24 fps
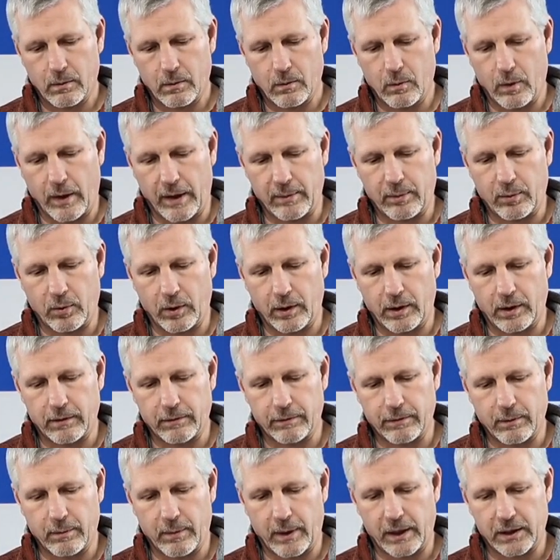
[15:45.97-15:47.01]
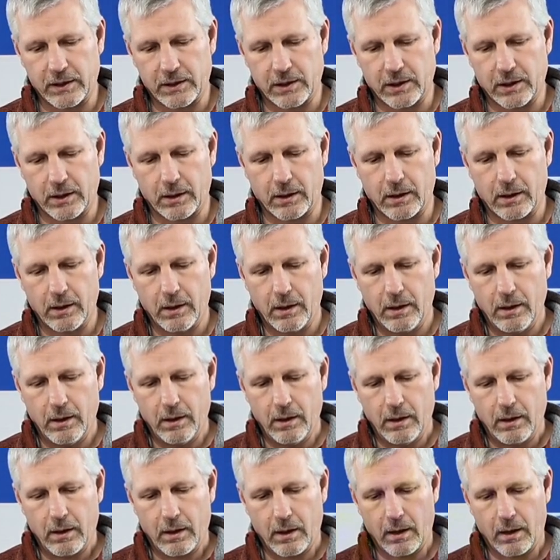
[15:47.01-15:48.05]
waypoint information
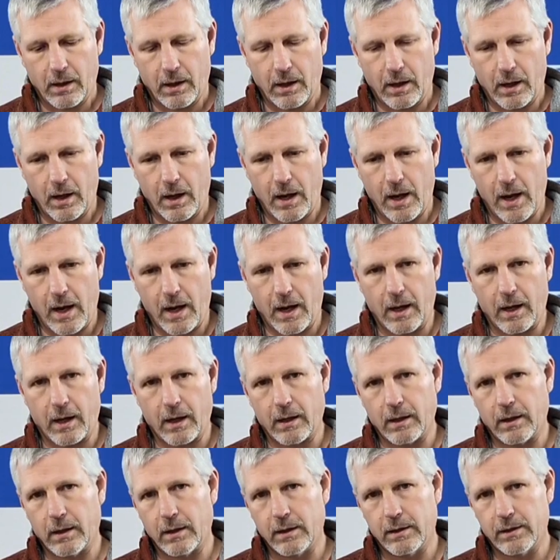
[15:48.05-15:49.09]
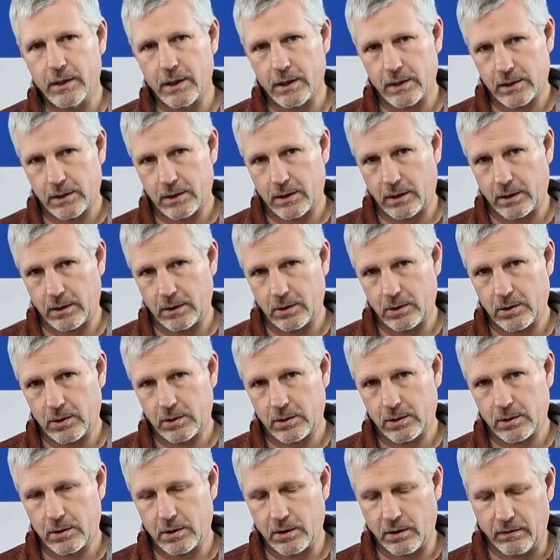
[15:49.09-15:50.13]
and
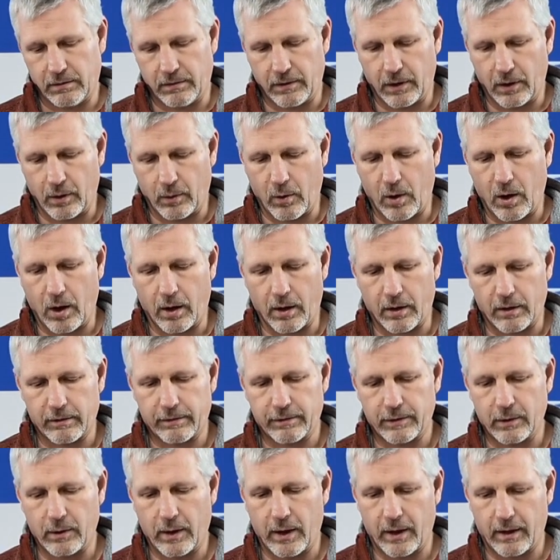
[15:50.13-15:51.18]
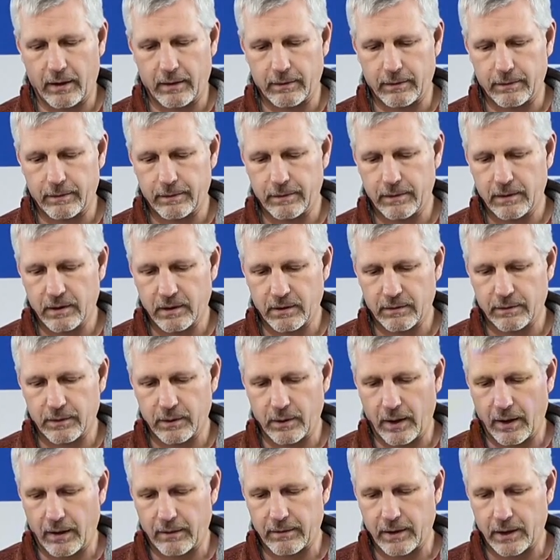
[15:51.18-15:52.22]
distance to the VOR. If you have
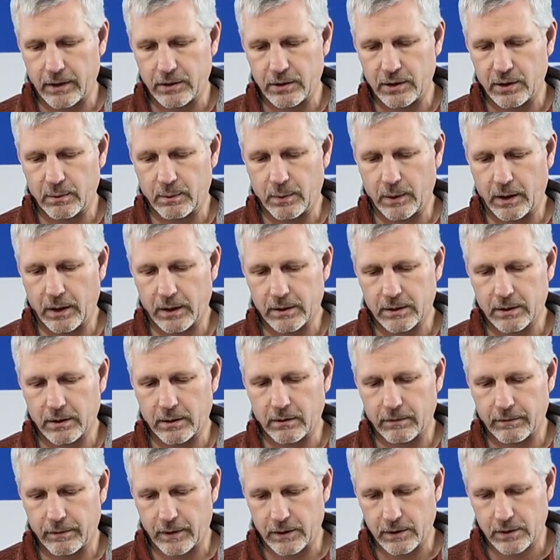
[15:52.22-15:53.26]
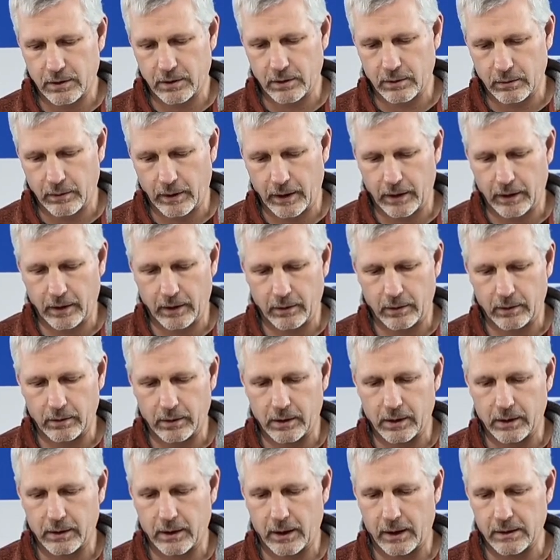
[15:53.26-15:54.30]
that GPS interface to the radio, you'll
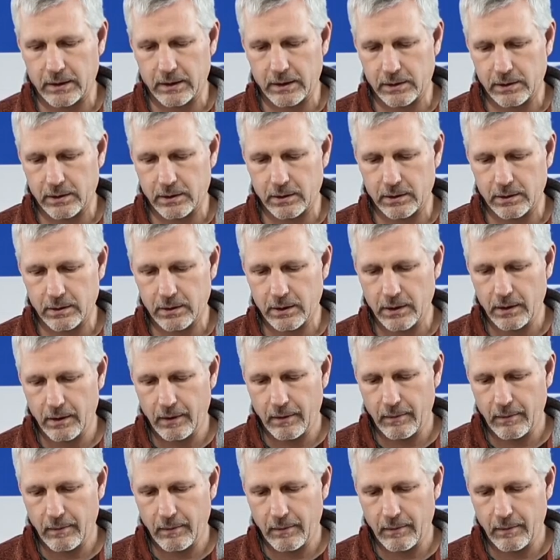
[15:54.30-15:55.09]
get that distance.